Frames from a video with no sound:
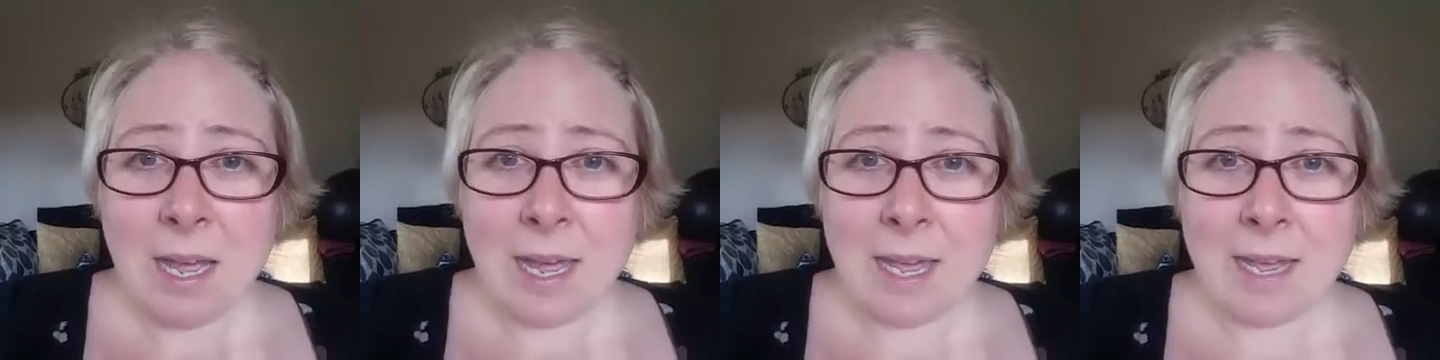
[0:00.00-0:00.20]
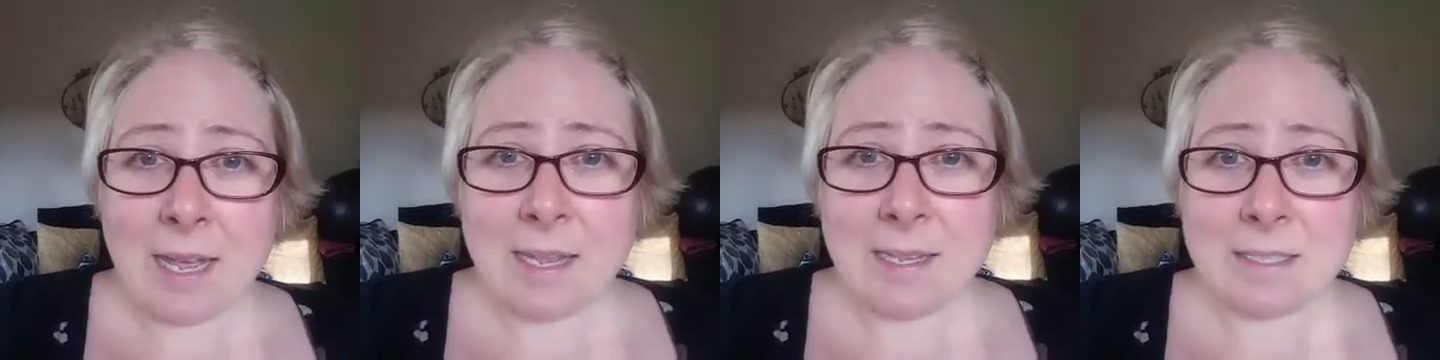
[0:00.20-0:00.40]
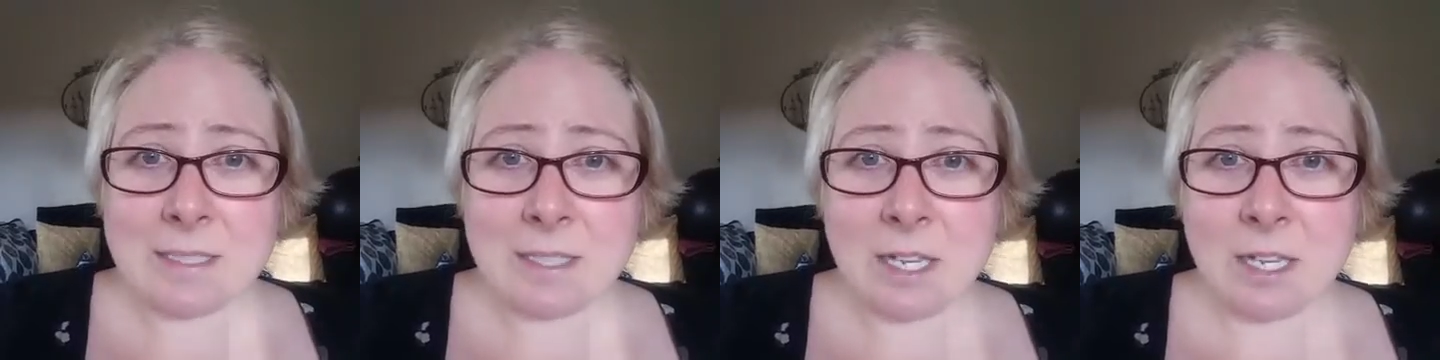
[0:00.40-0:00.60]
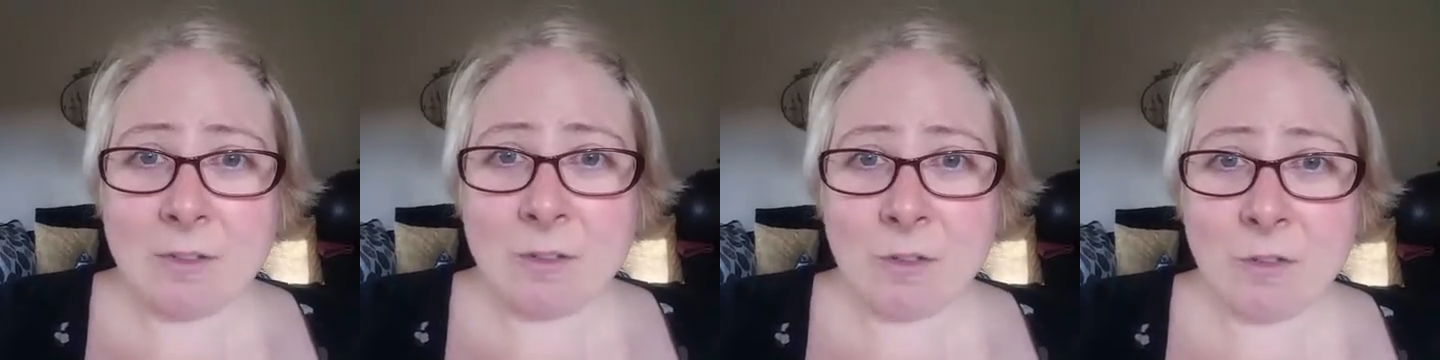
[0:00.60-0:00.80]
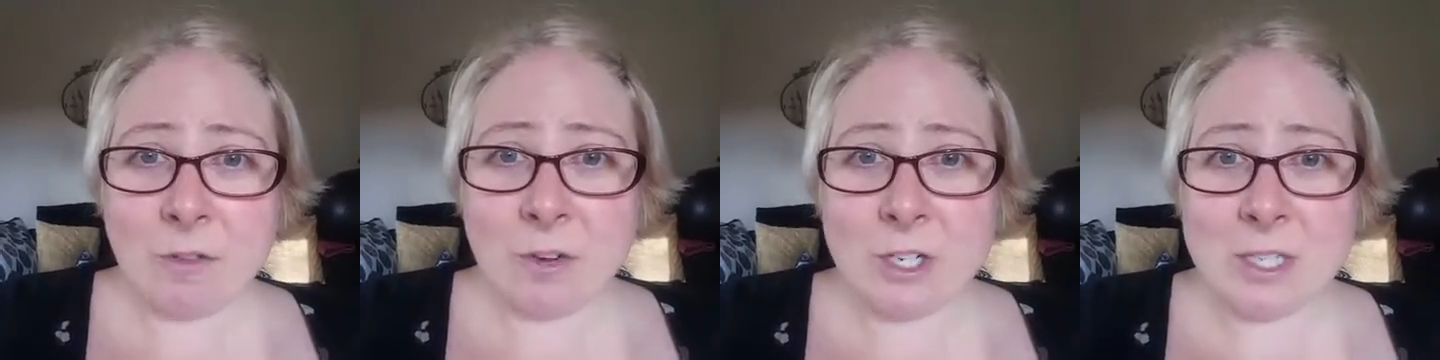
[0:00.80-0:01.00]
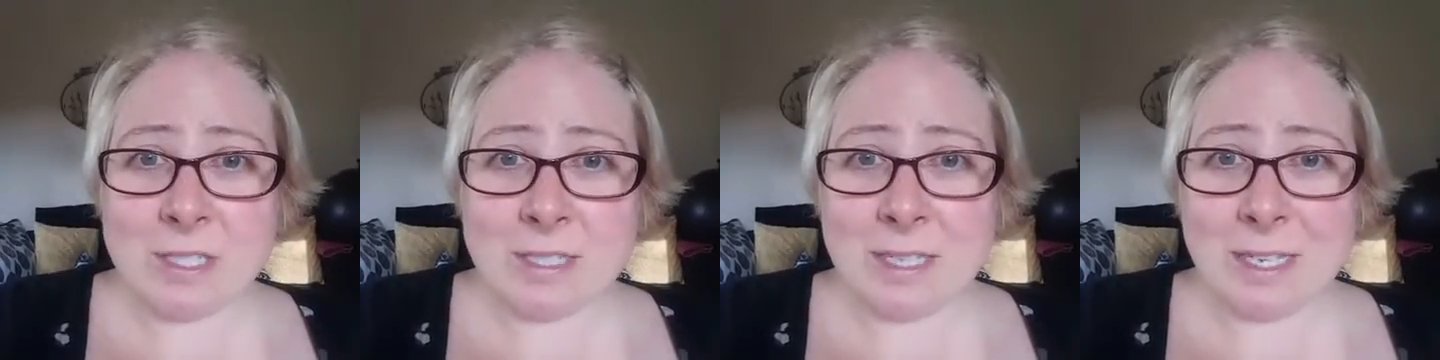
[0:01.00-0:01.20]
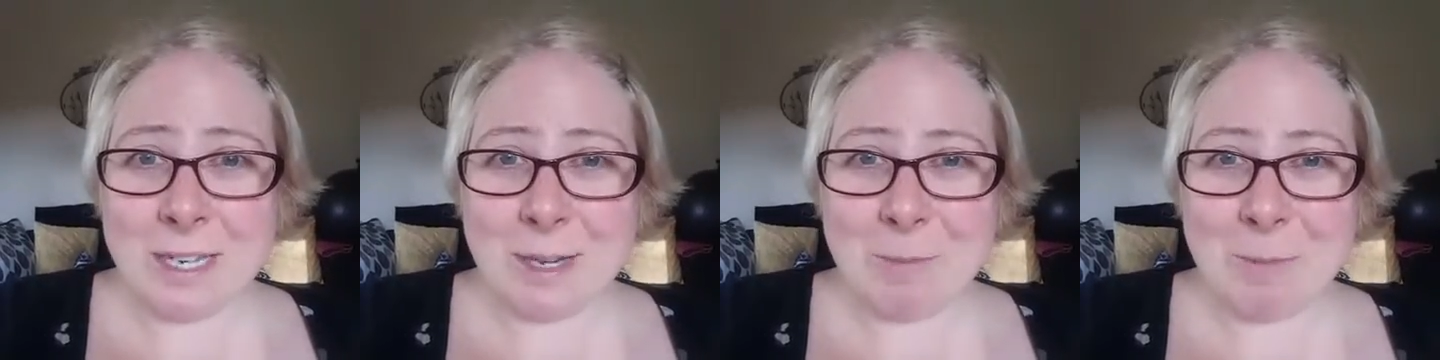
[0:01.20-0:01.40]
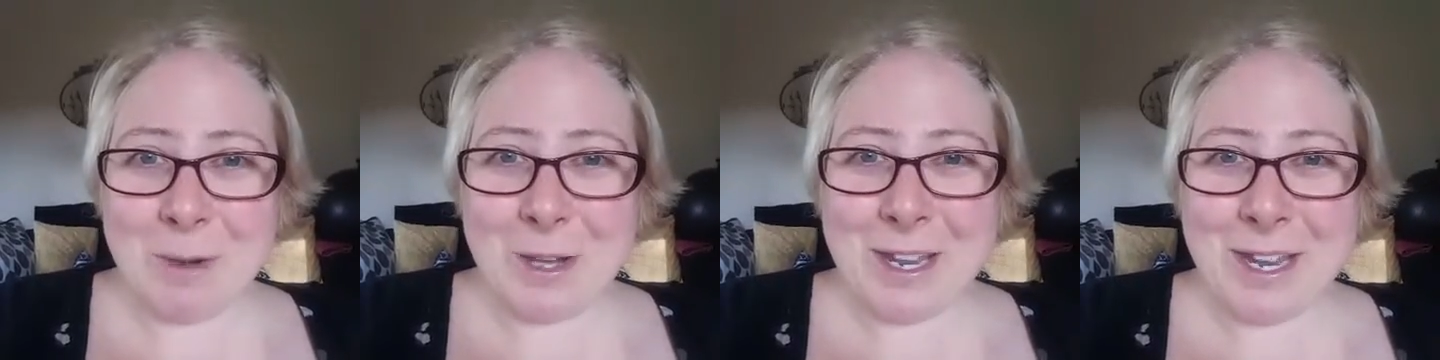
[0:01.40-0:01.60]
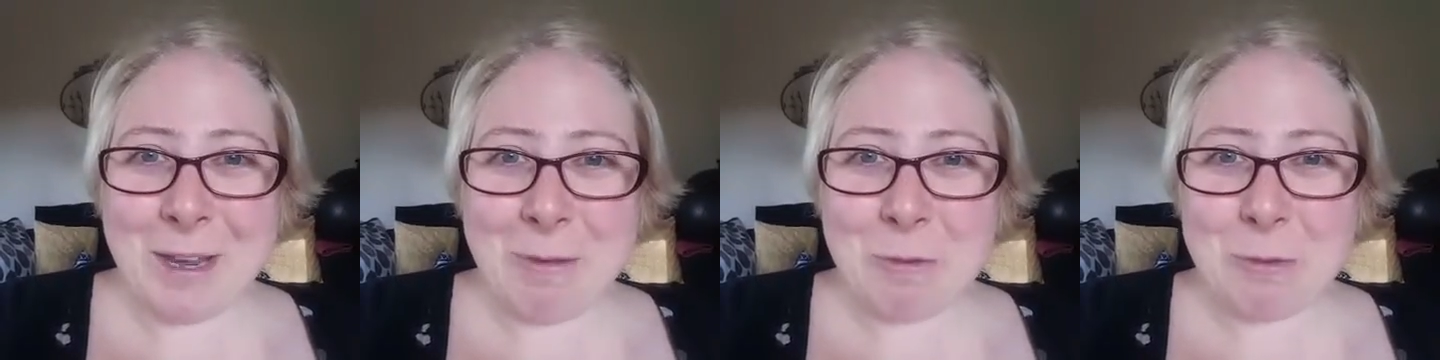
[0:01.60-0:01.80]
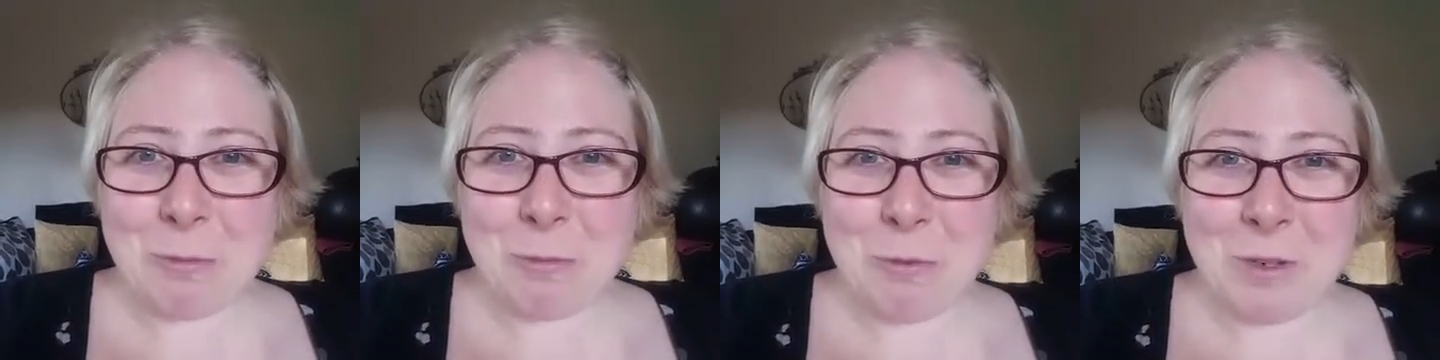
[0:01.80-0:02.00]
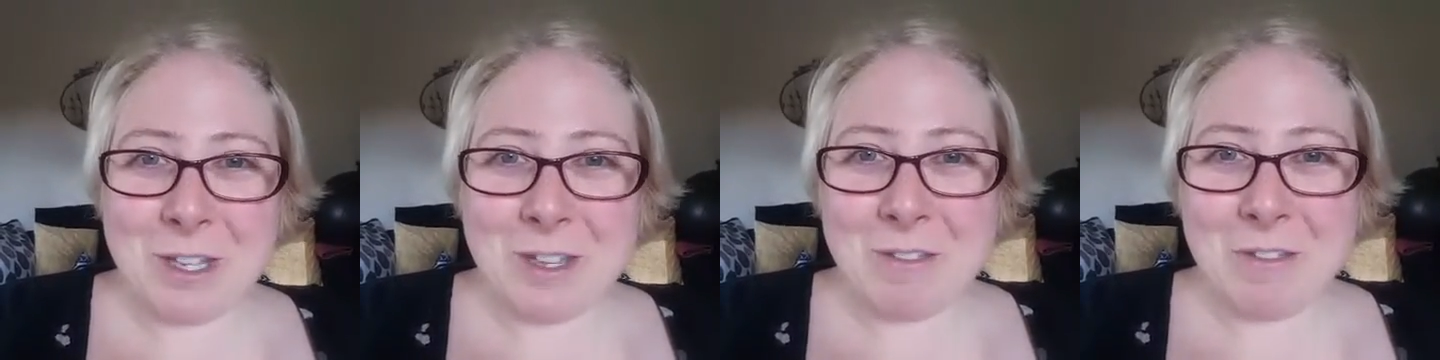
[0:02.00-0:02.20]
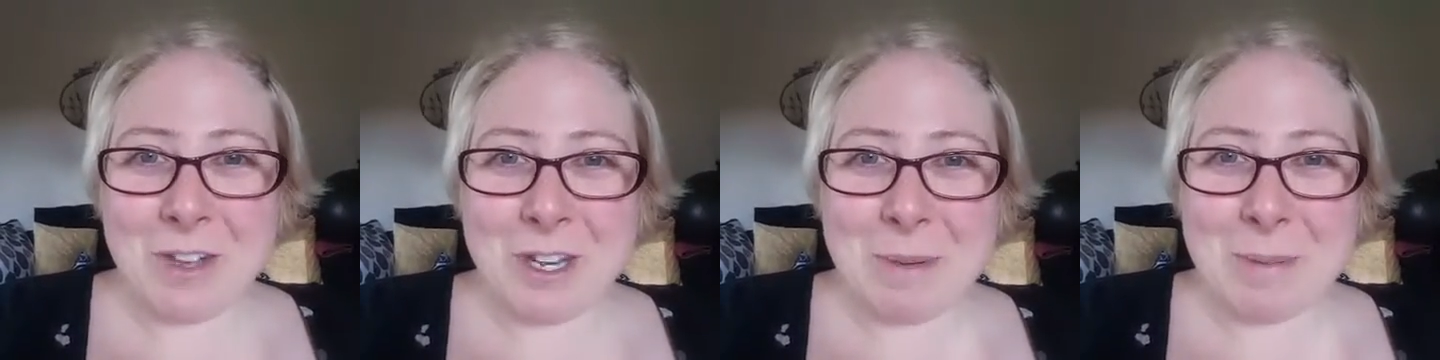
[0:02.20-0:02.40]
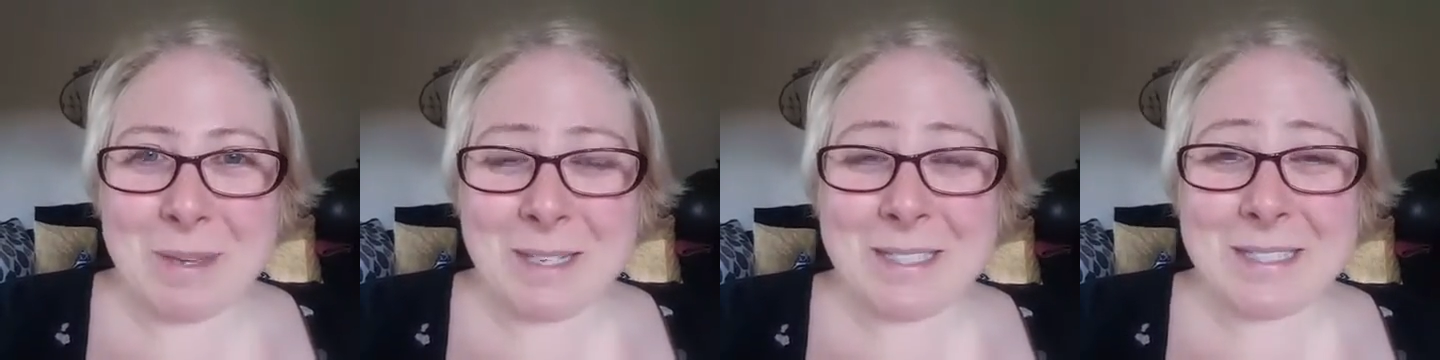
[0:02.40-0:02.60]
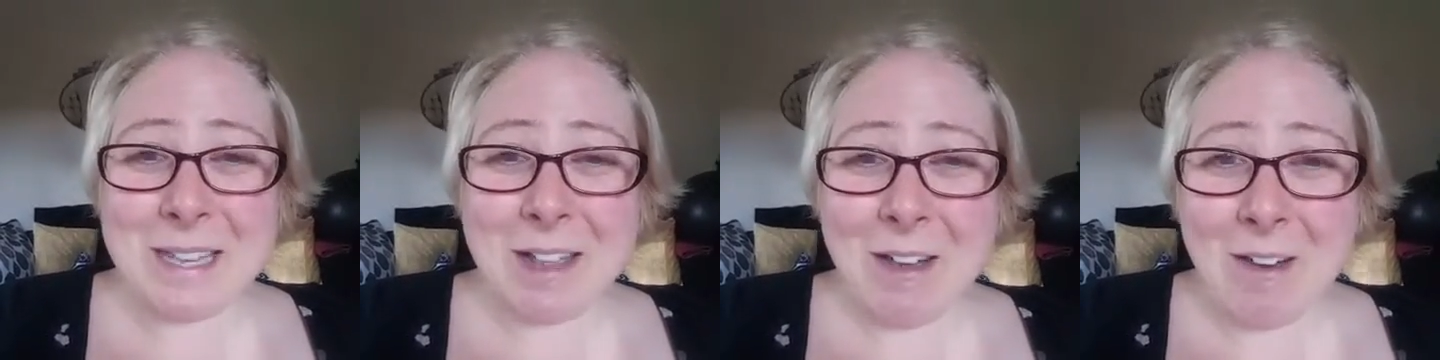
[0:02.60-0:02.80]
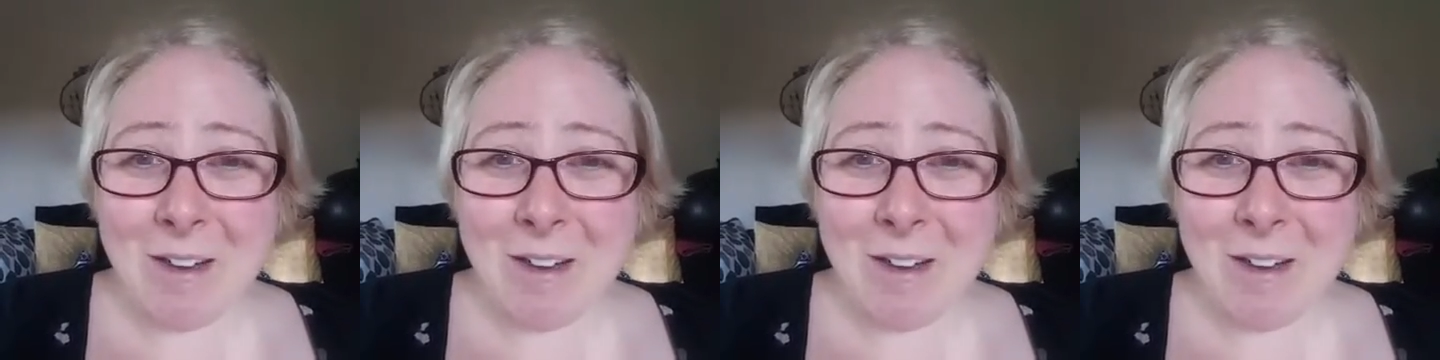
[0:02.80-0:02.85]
as kind of a first thing, but it was really funny because